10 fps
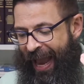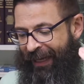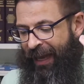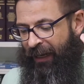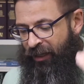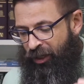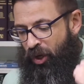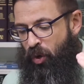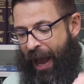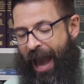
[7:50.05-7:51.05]
and yet
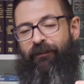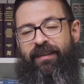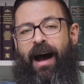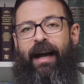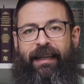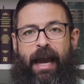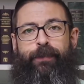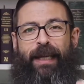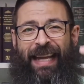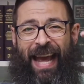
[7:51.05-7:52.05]
you have not
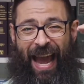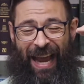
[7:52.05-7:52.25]
kept it."